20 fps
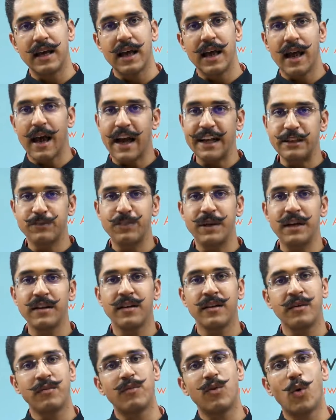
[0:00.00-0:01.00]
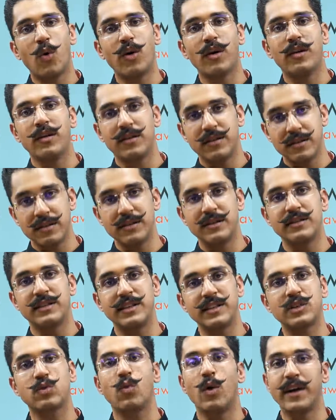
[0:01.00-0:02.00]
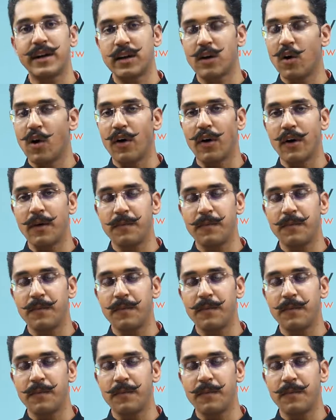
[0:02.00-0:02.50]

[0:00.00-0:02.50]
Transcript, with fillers: has been in vogue since quite long.